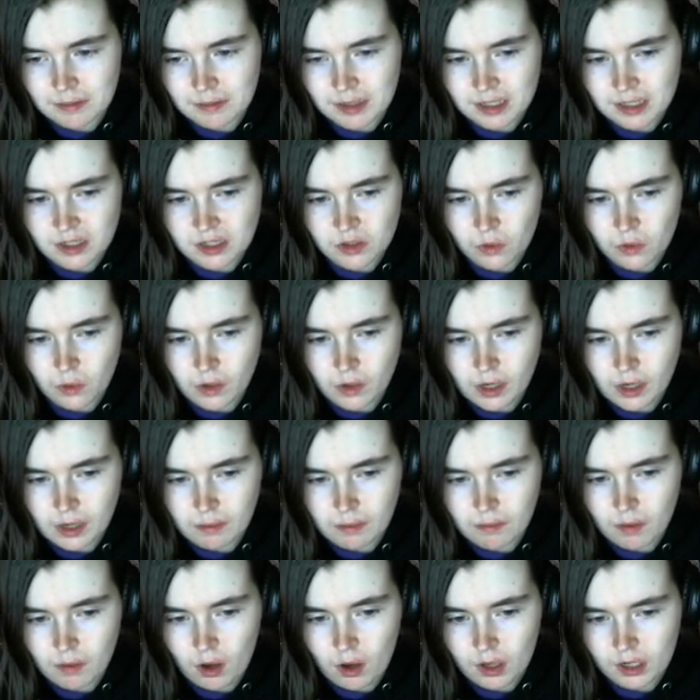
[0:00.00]
as Sori
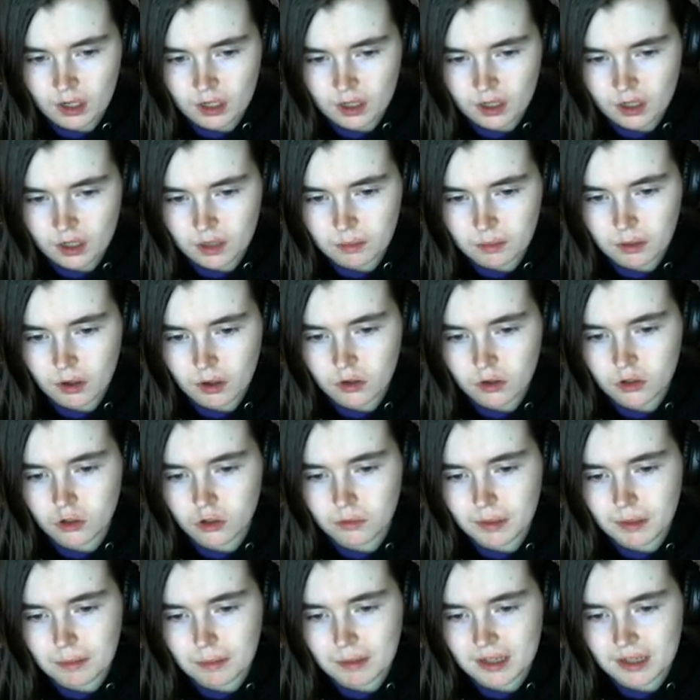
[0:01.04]
and Monica, but I'll do
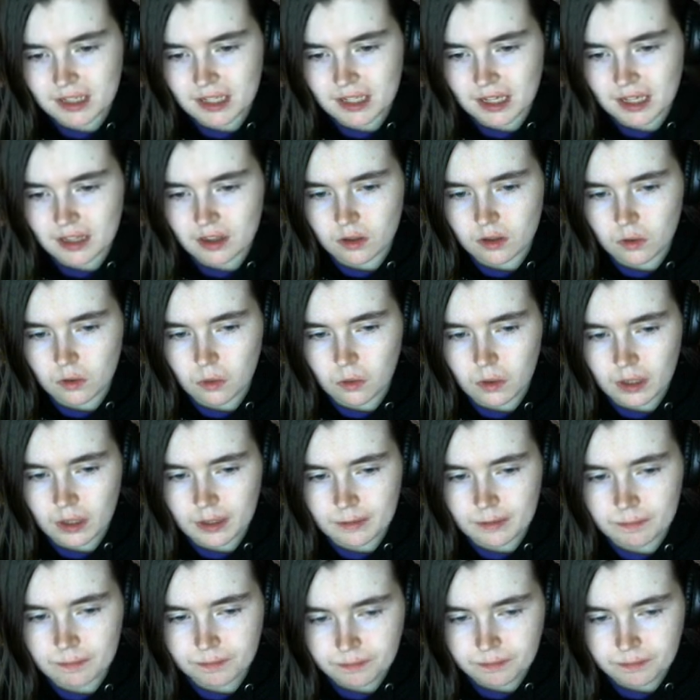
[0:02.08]
my best to get through it.